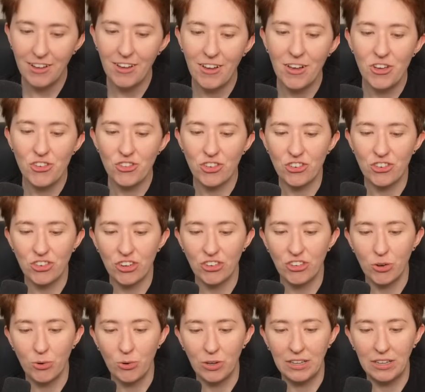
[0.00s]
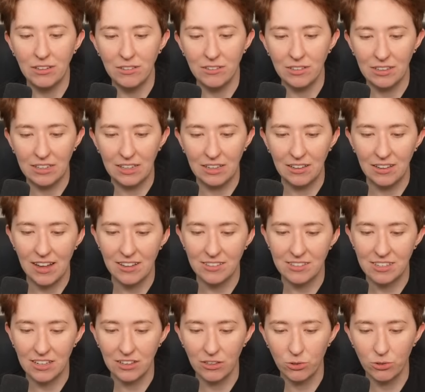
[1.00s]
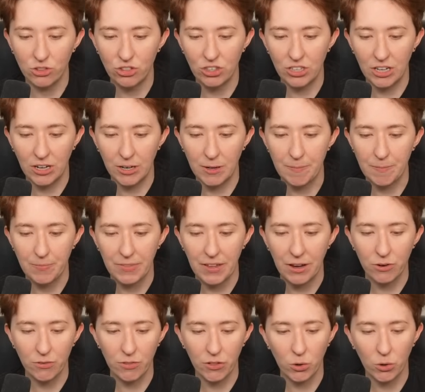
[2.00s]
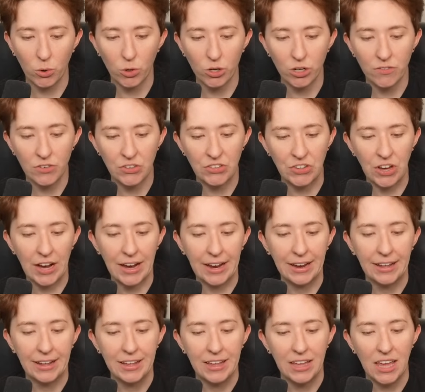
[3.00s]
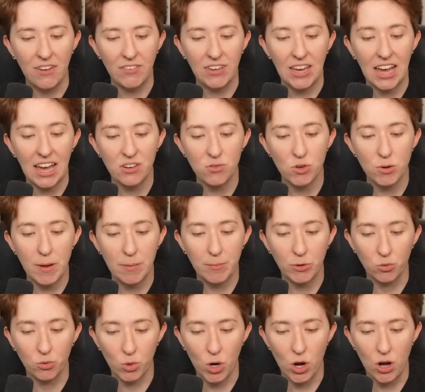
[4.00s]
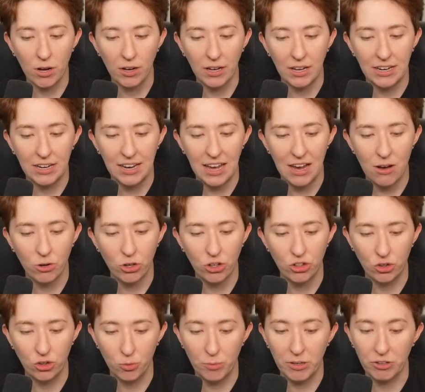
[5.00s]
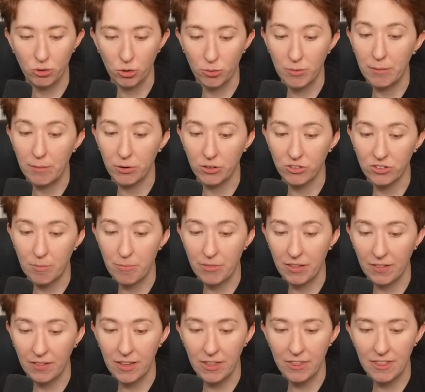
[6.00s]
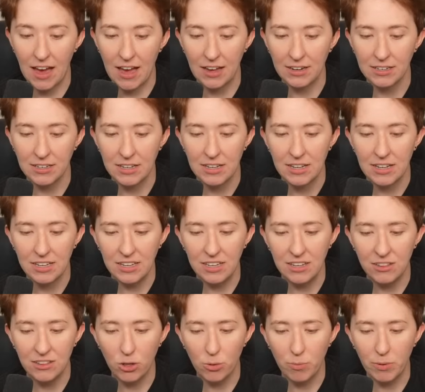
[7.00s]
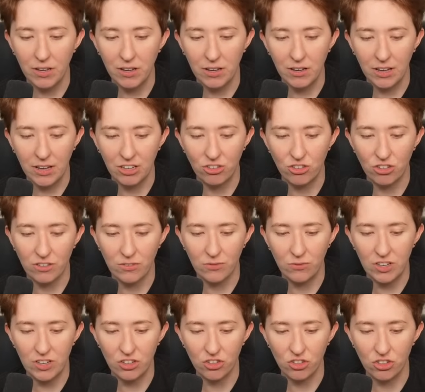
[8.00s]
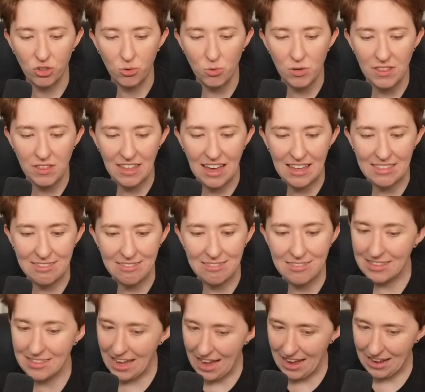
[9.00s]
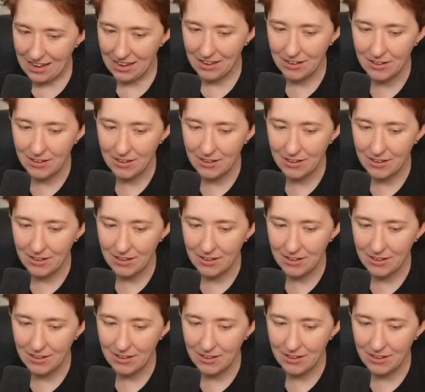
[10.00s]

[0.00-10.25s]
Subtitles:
Shen Qingqiu guiltily glanced at Lo Qingge out of the corner of his eye. If he hadn't remembered wrong, and how could you misremember something like that? He and Lo Binghe had just finished doing that thing!